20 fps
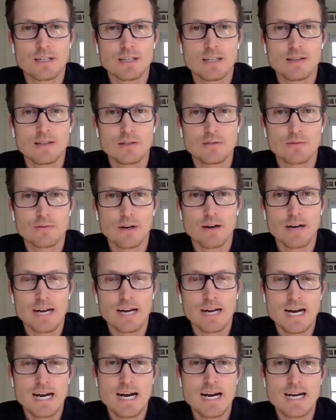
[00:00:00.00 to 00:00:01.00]
in these
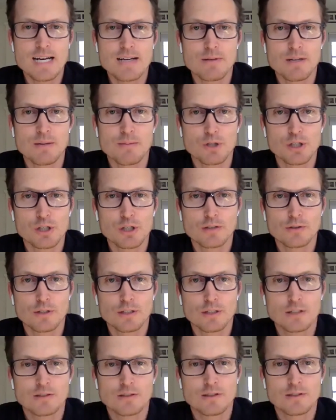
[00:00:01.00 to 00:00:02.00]
very AI and, and machine
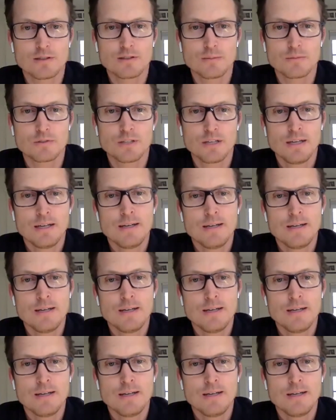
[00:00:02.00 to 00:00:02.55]
learning systems,